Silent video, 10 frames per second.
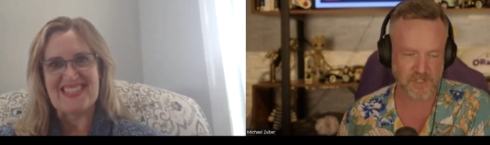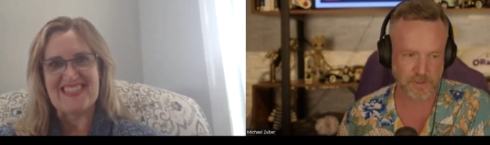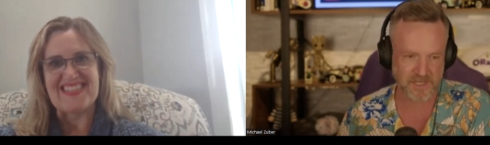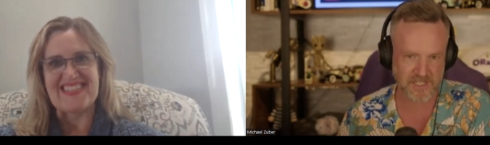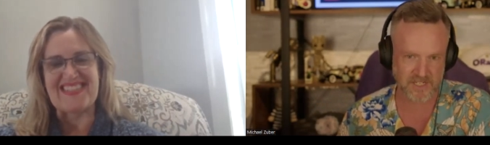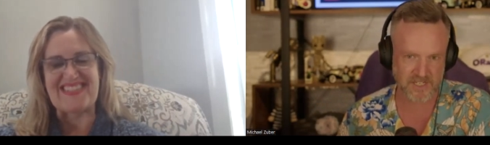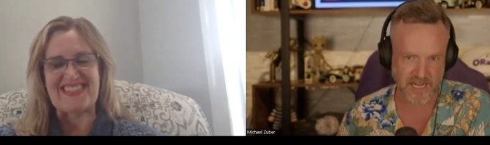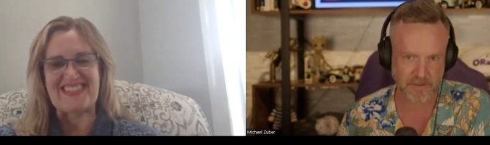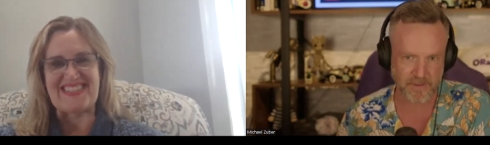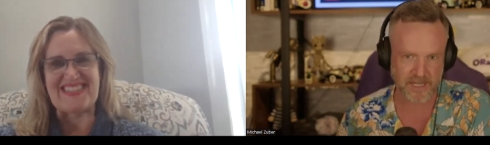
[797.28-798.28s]
Speaker 1: if she missed a
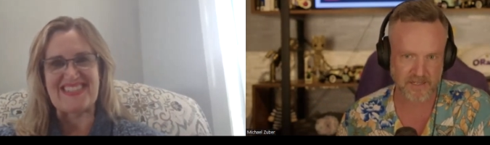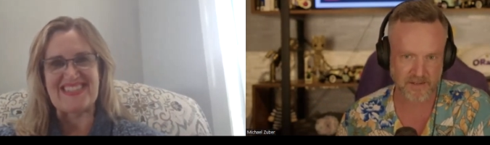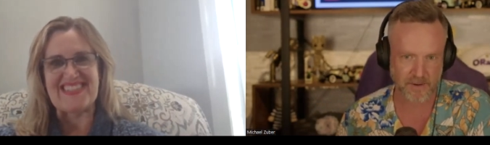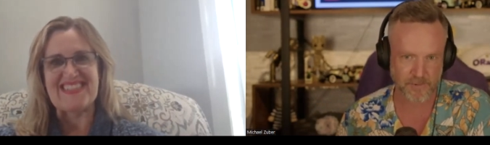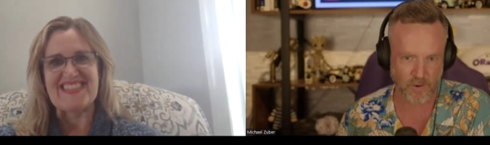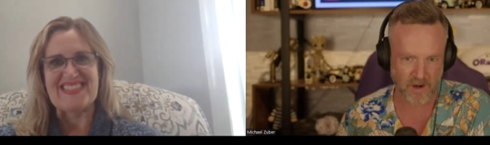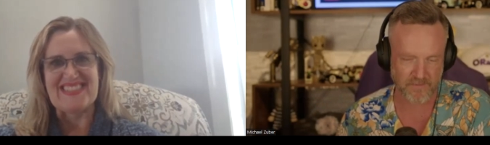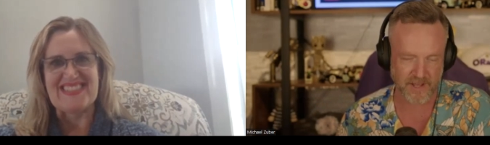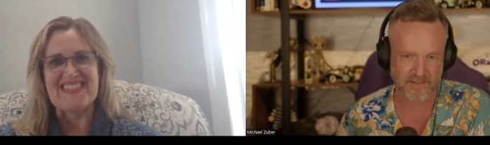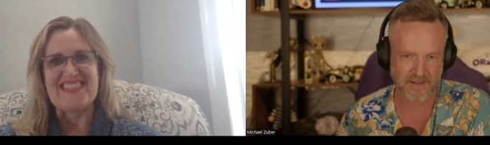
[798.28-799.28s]
state meet to come to
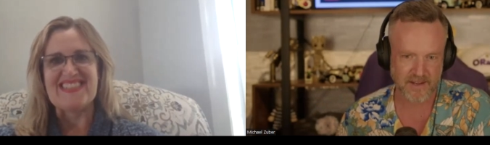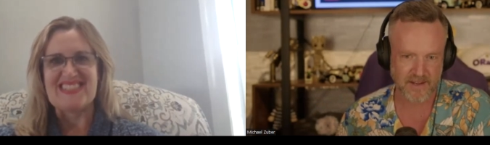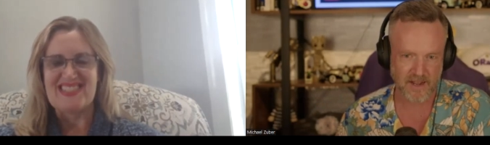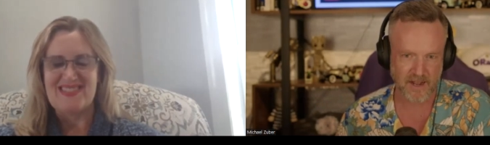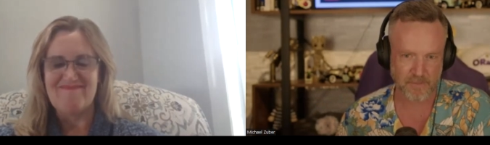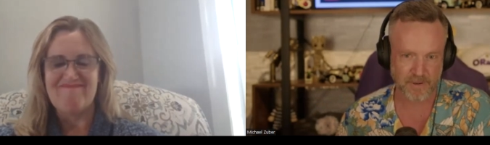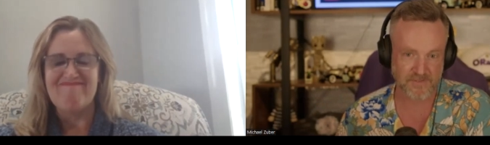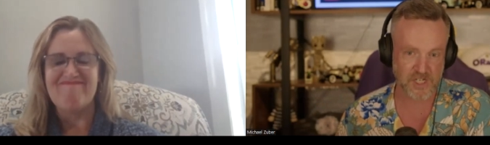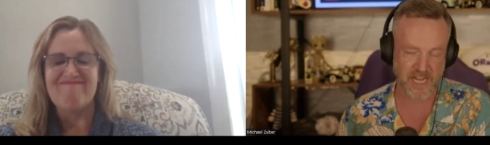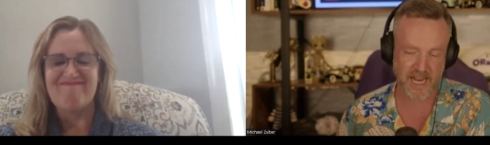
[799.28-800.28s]
our event. Uh,
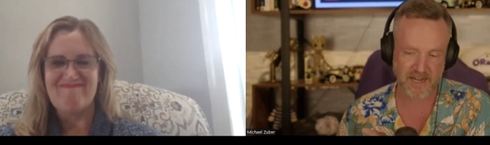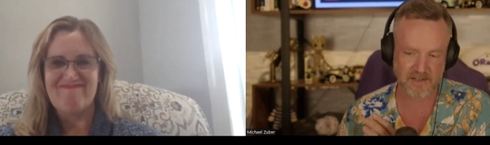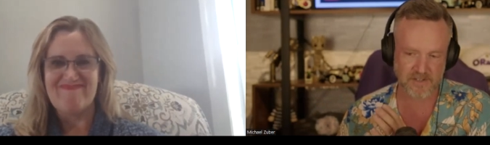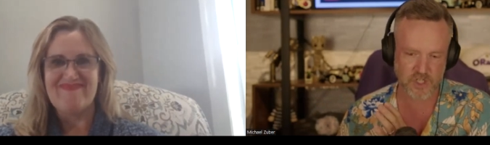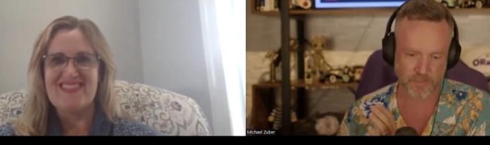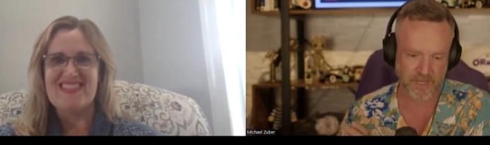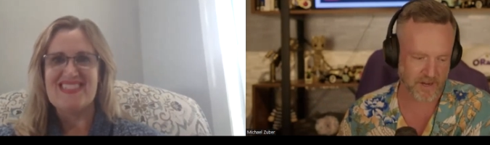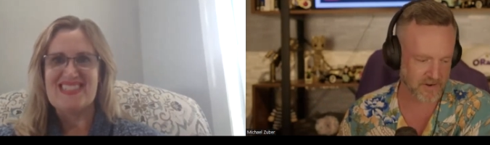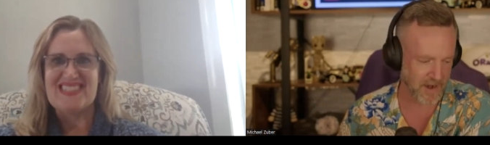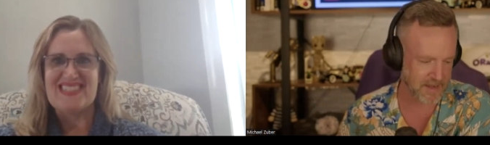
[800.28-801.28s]
but if she can, she'll
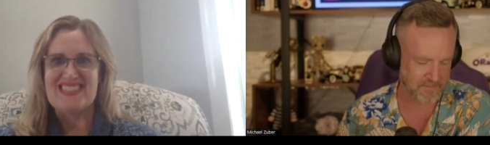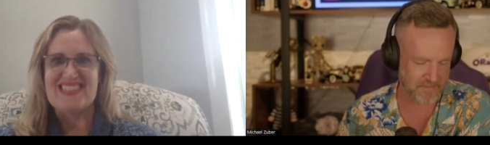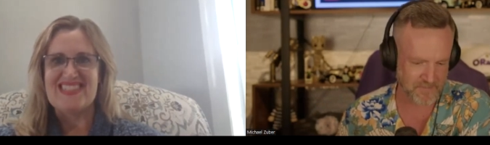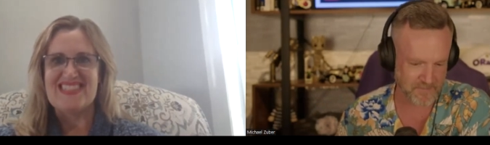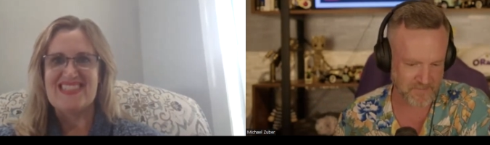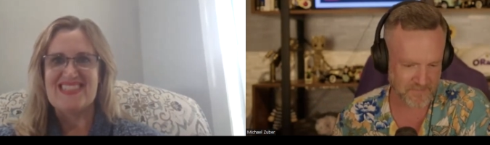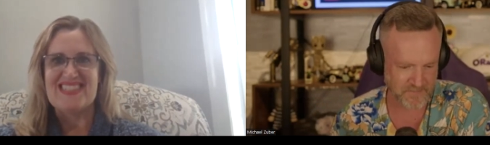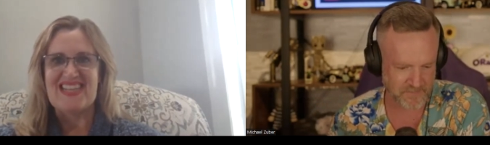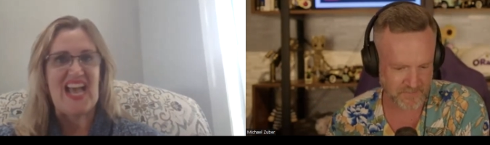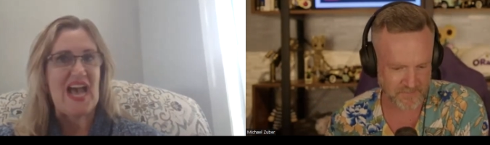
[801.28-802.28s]
be there. Right.
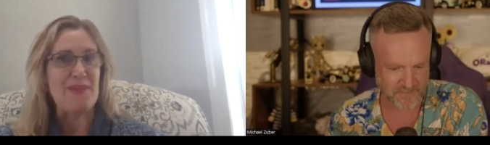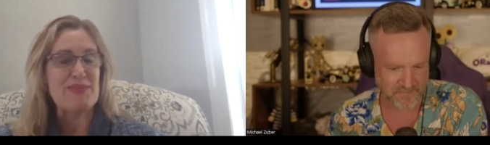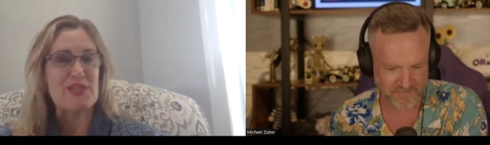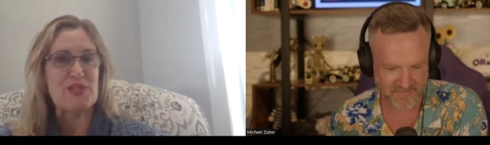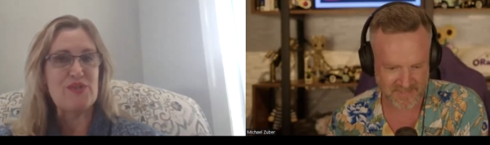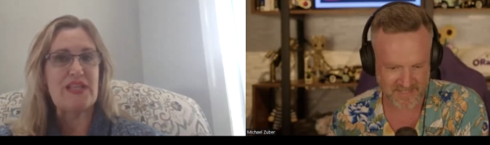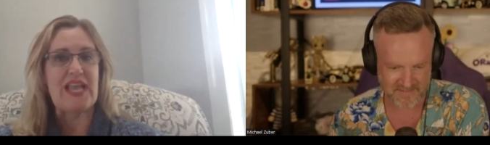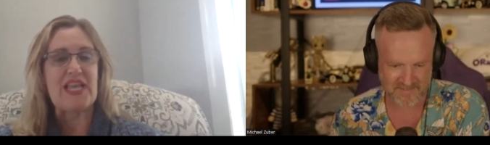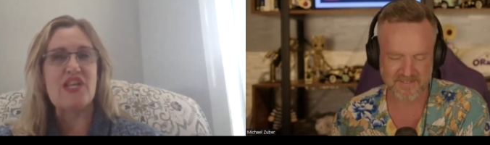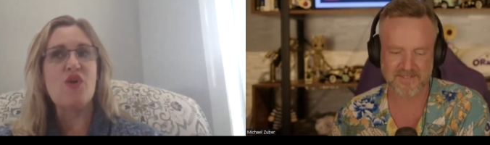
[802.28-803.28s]

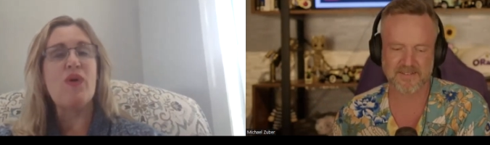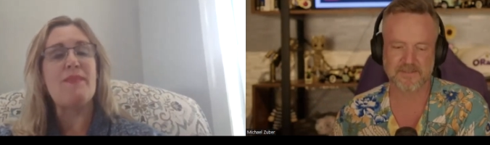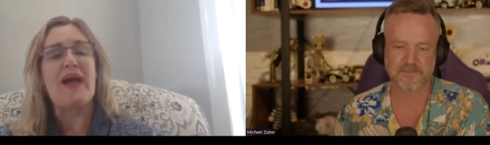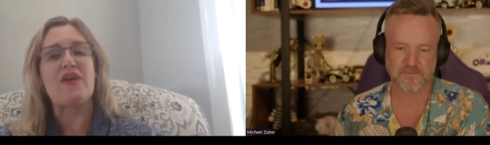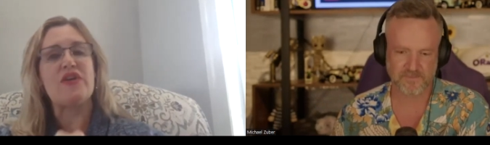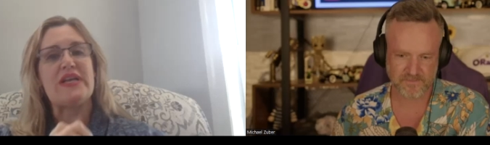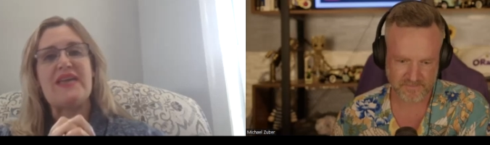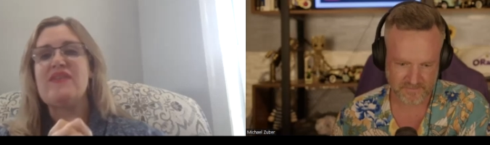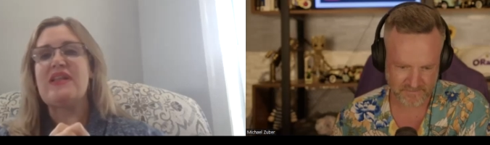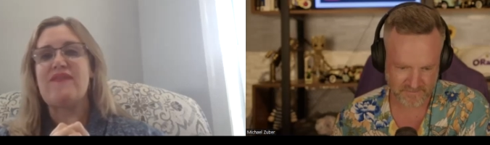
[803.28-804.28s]
Speaker 2: Absolutely. And you know what, Michael,
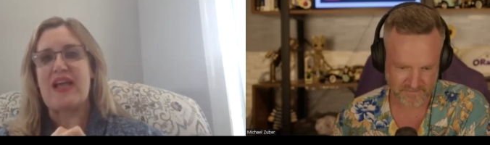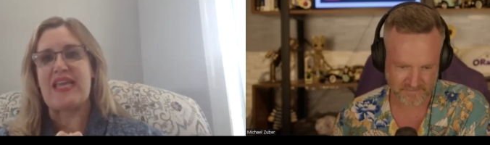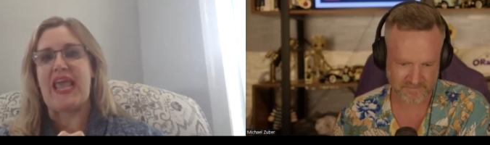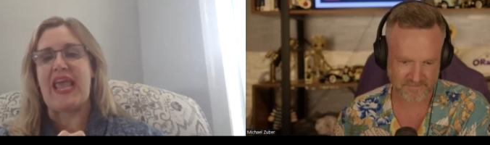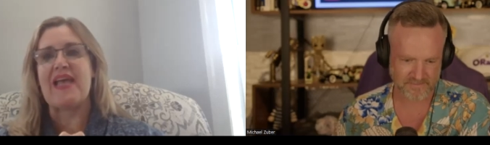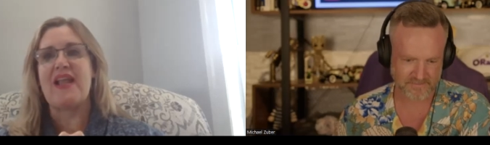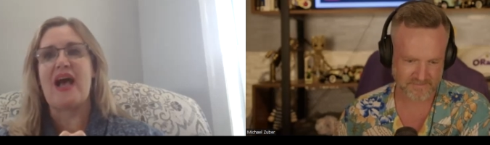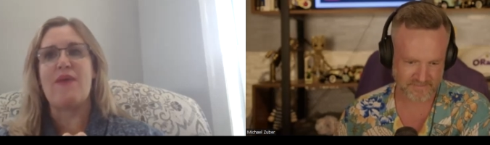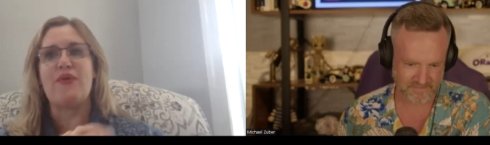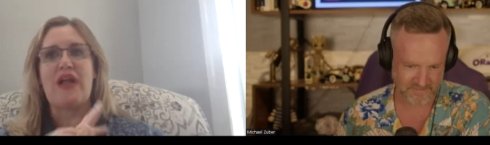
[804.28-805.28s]
even if I
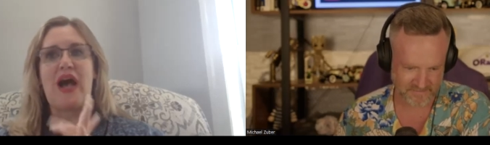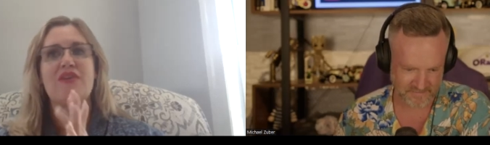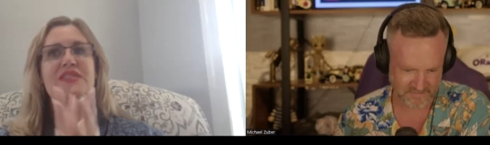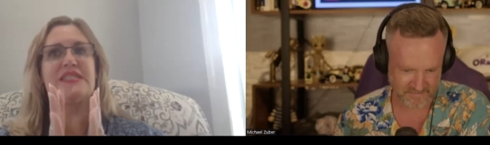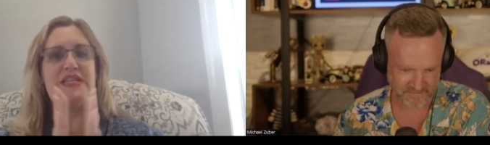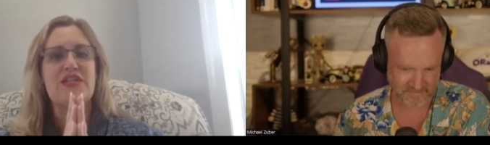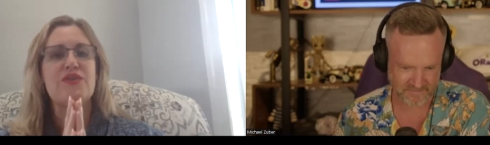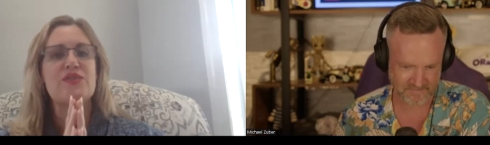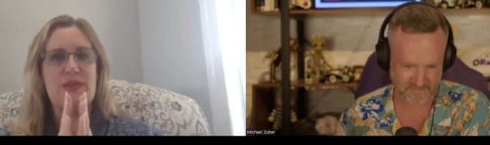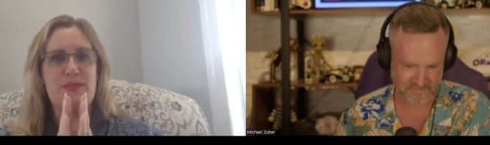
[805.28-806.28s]
can't, I would, I'll
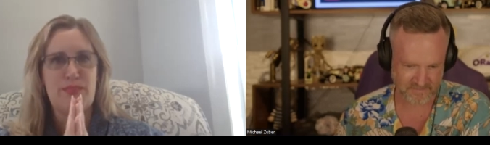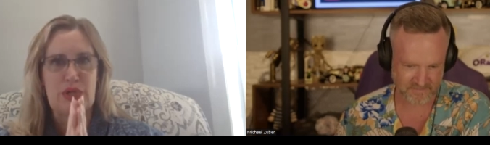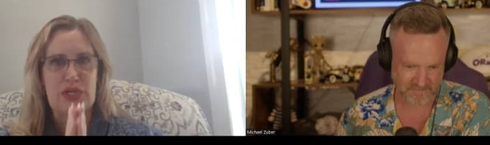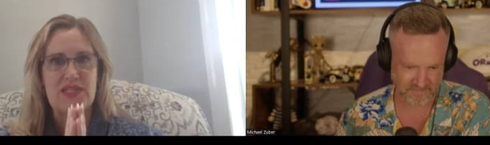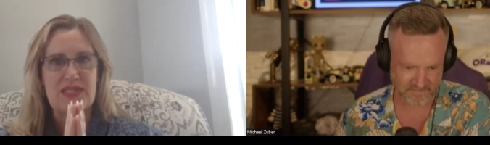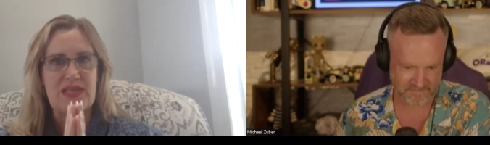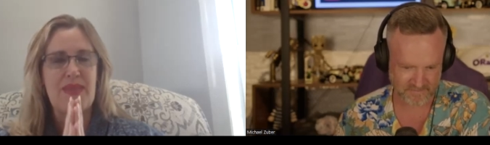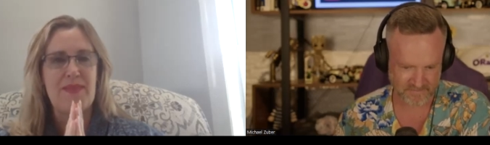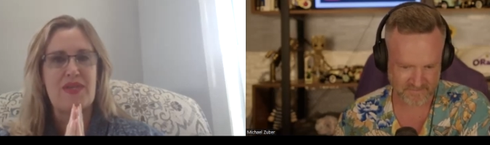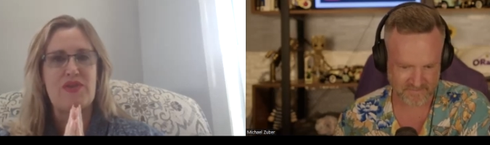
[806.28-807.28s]
send you some books
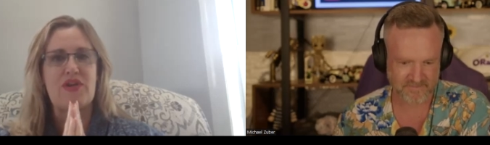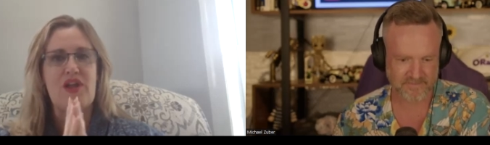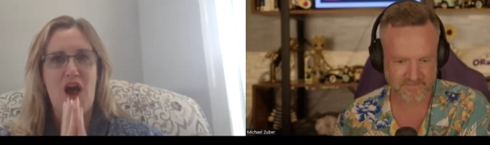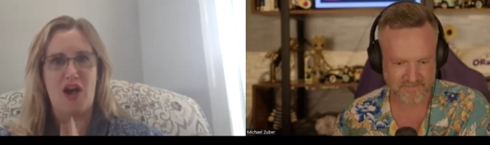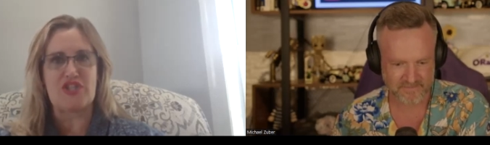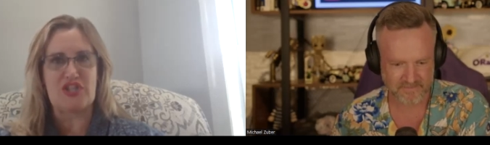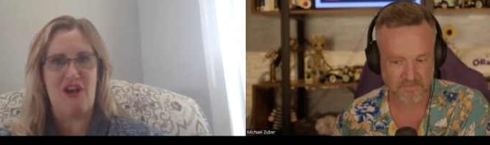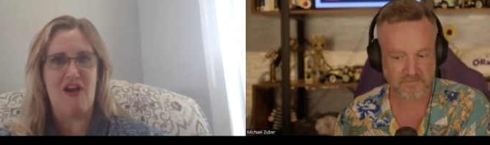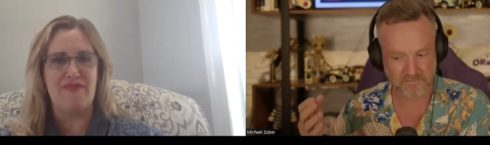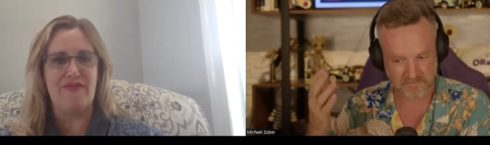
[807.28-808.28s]
that maybe you can
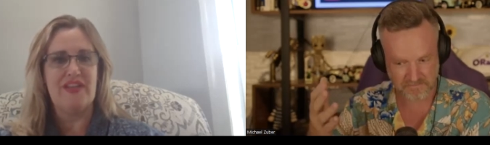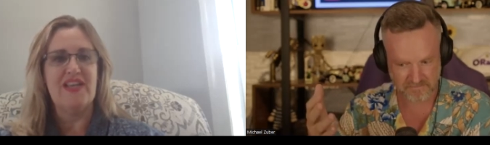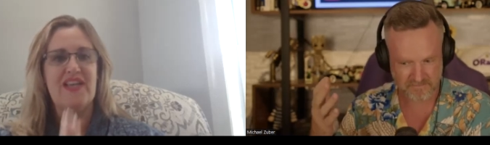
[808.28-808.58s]
auction off,